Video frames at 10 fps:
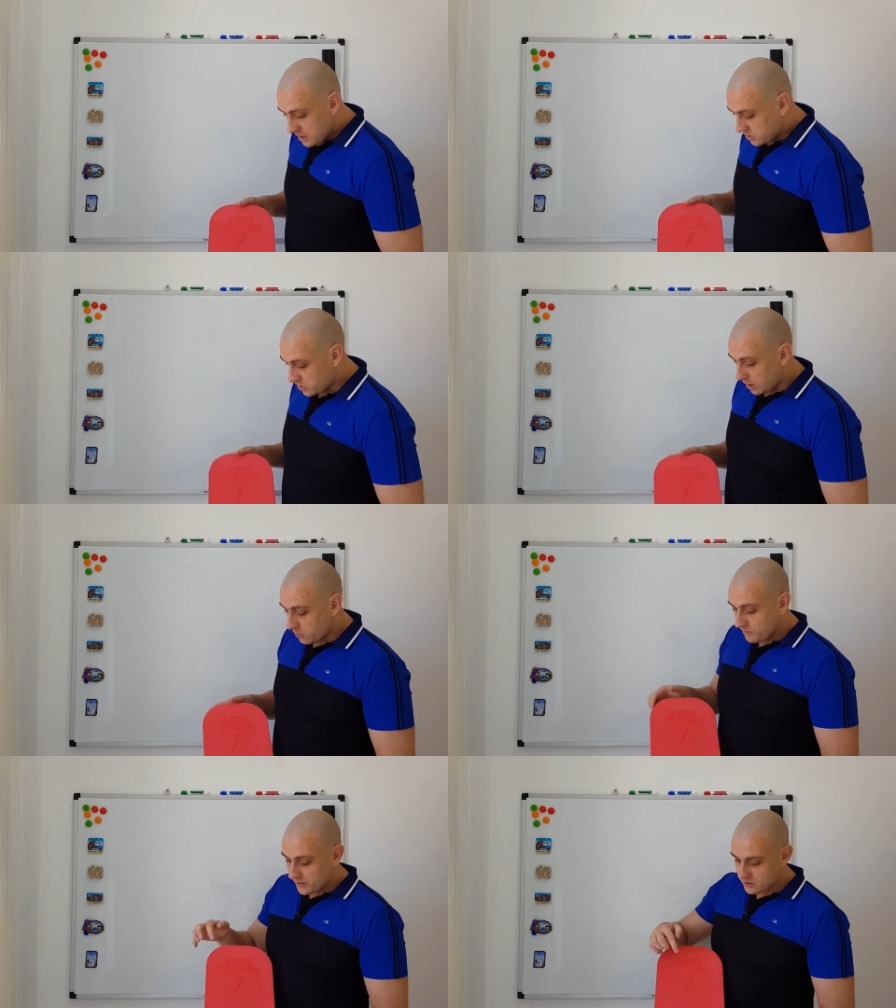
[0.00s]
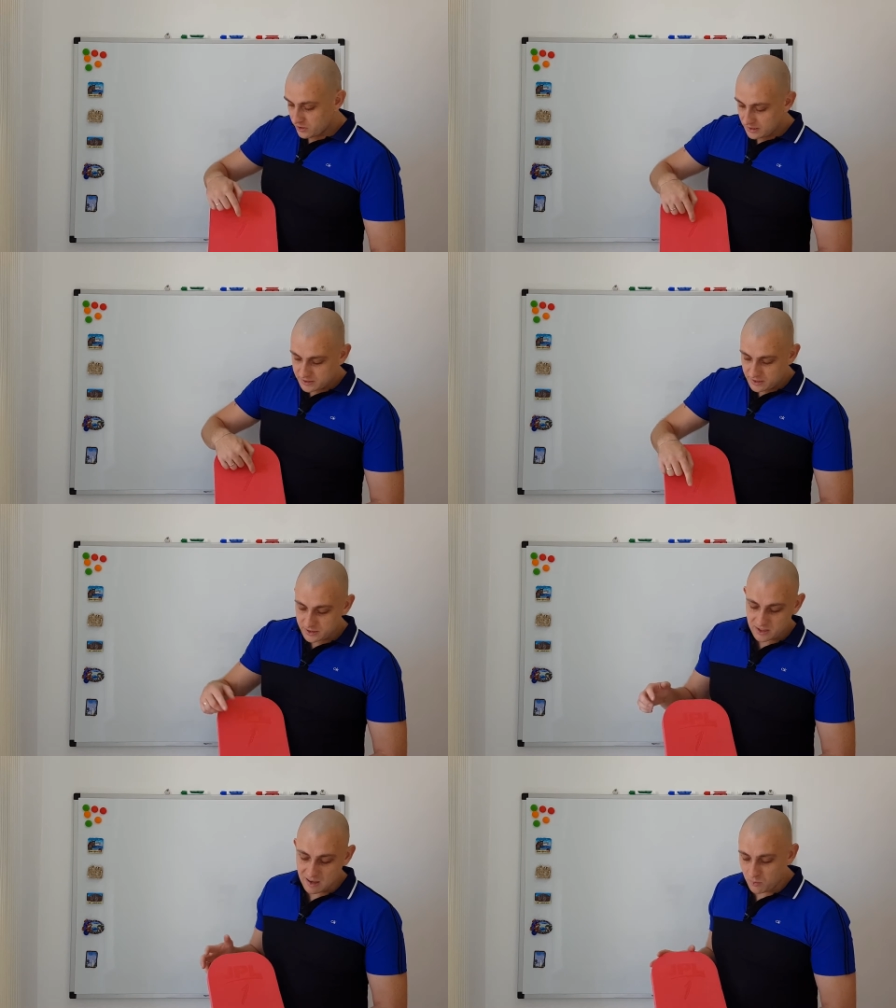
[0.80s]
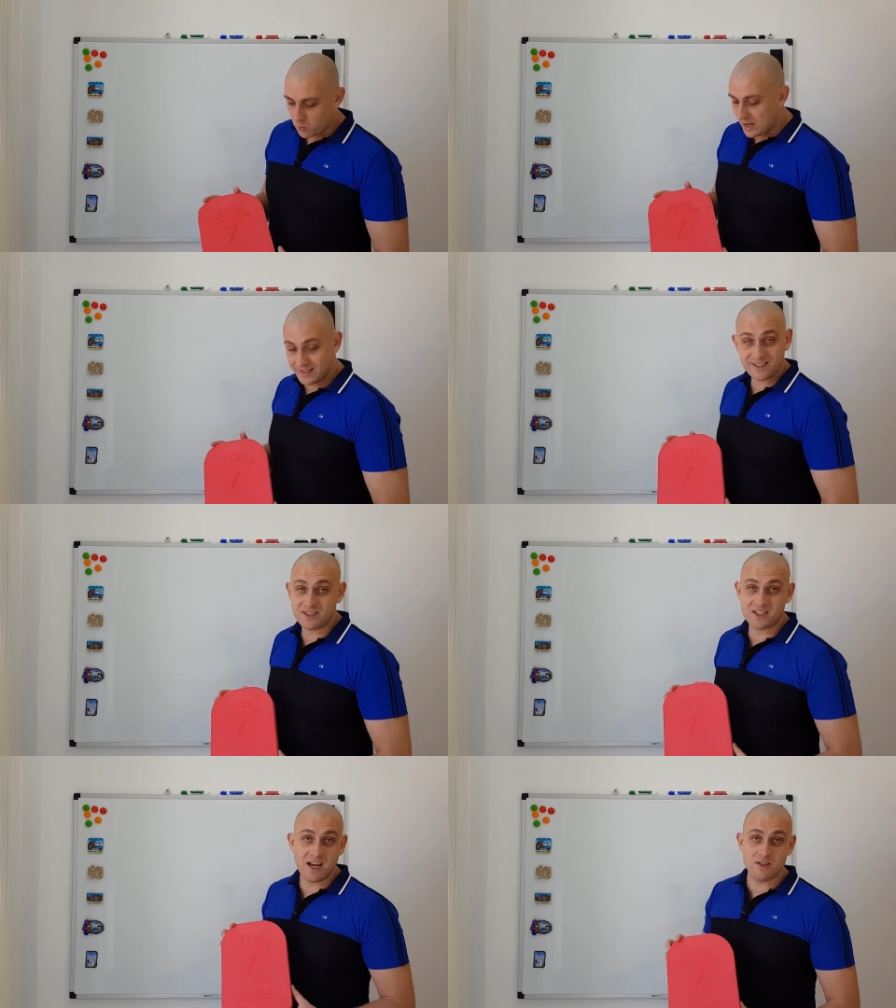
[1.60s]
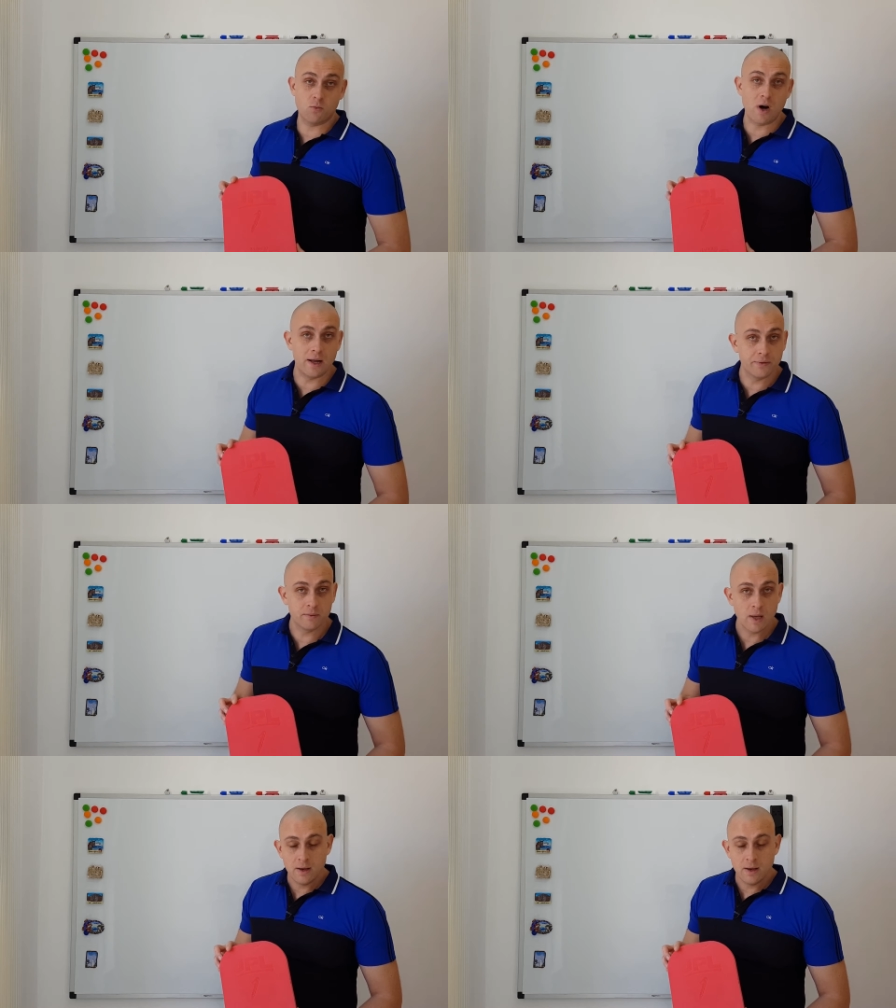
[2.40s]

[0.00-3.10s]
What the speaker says: So as you can see, it's number 1, it's a size 1.